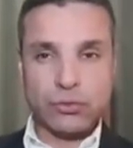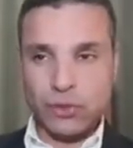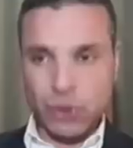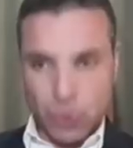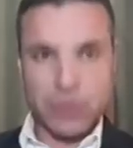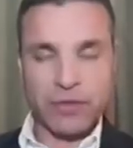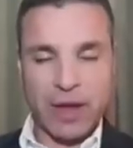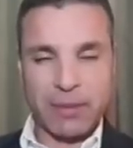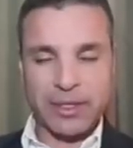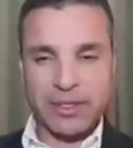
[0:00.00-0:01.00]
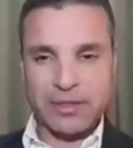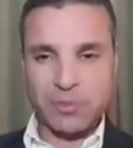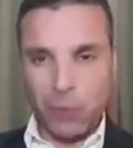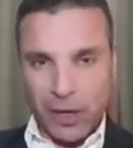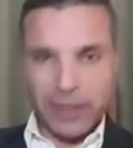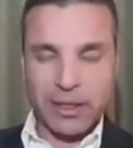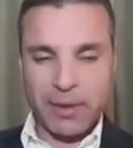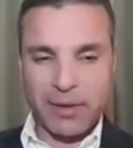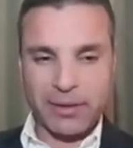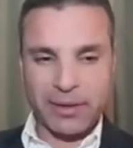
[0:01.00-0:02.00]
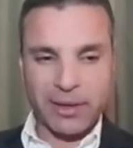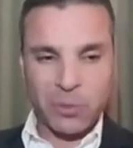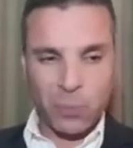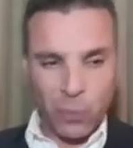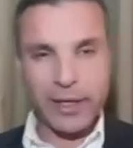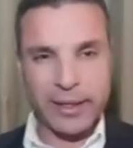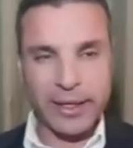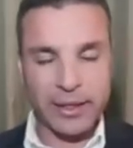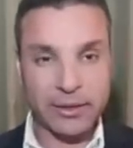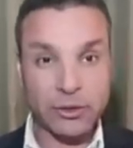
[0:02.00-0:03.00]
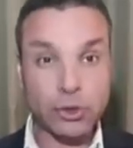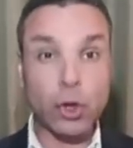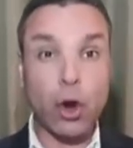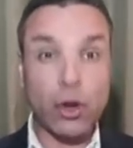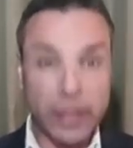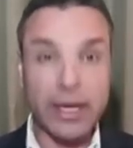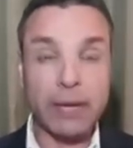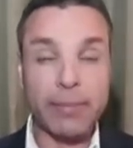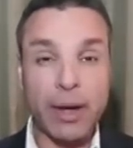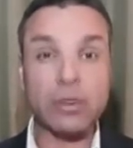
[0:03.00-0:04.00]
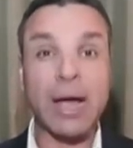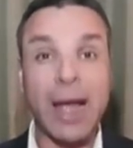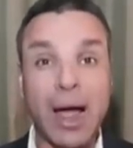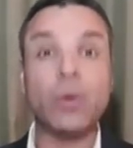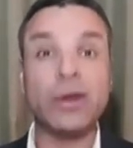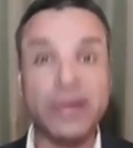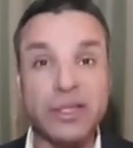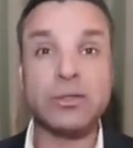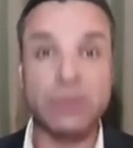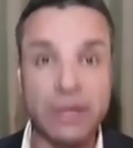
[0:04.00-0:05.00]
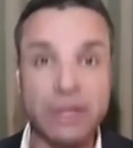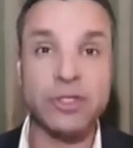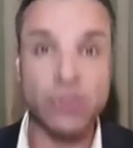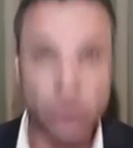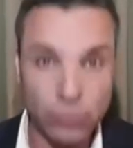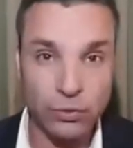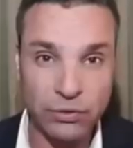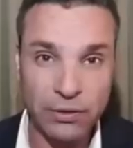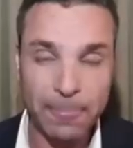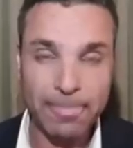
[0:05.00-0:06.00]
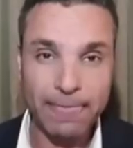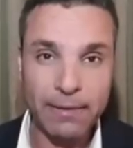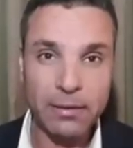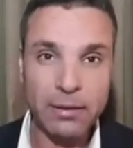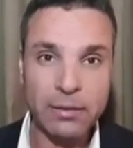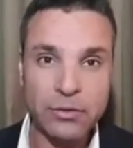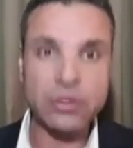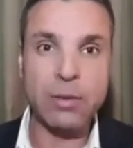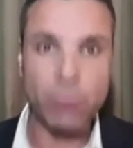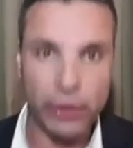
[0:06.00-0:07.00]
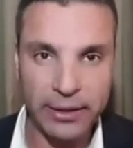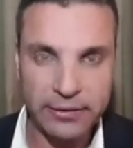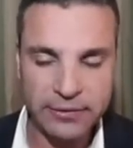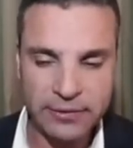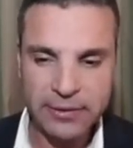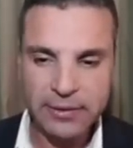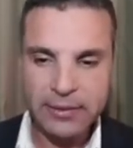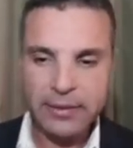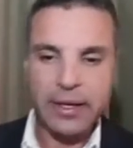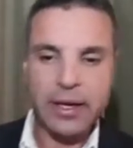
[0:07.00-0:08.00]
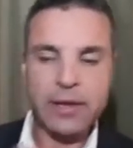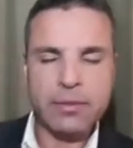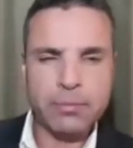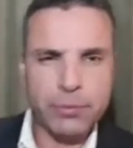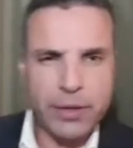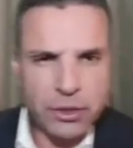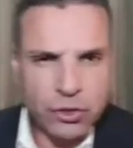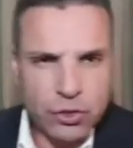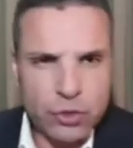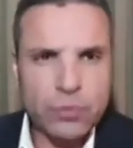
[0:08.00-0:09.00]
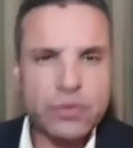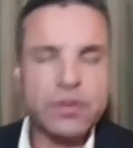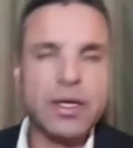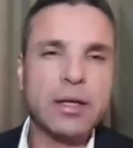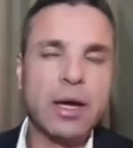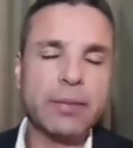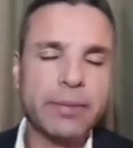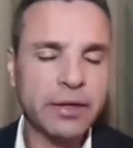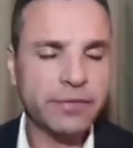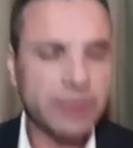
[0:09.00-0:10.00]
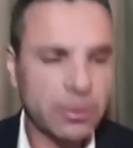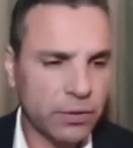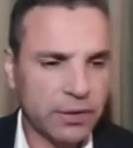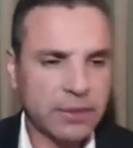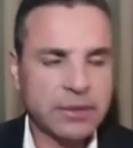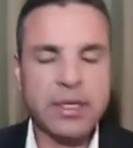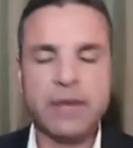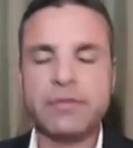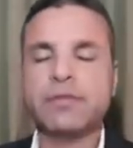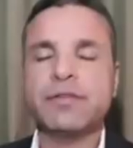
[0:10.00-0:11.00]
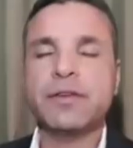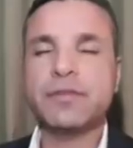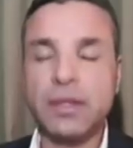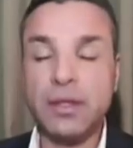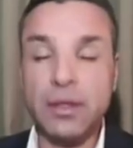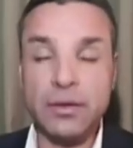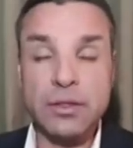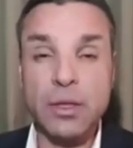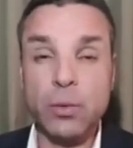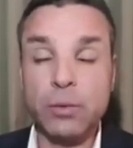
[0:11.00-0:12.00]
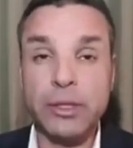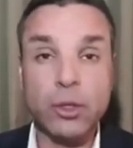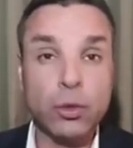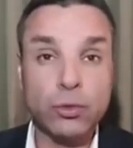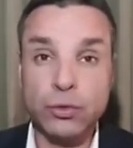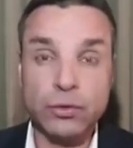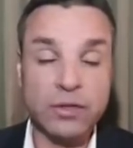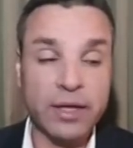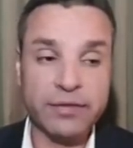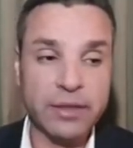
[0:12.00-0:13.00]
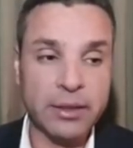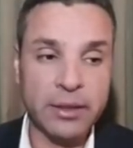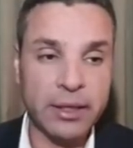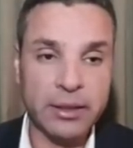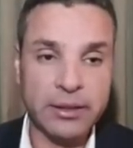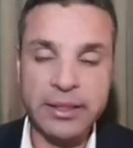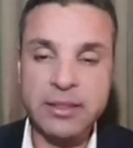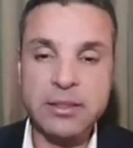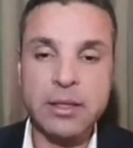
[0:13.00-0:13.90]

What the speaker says: Jewish families, one in America and one in England, talking about how it is to live as Jews somewhere else. And the British Jew said, I believe that within 10 to 15 years, there will be no Jews left in England.